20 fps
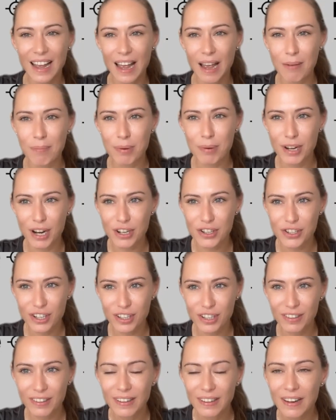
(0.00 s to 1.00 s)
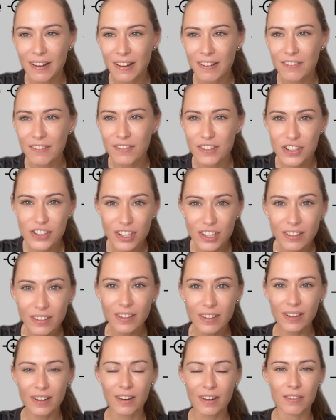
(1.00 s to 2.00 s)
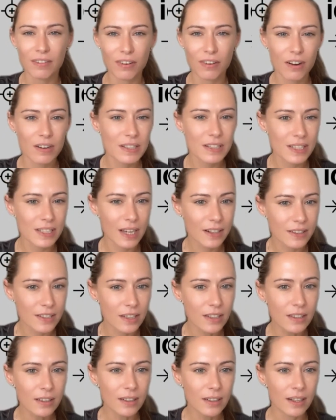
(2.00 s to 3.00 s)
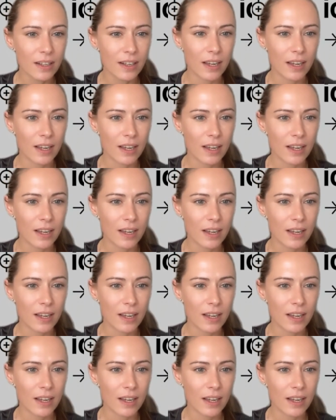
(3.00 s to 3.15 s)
and production vision for our sector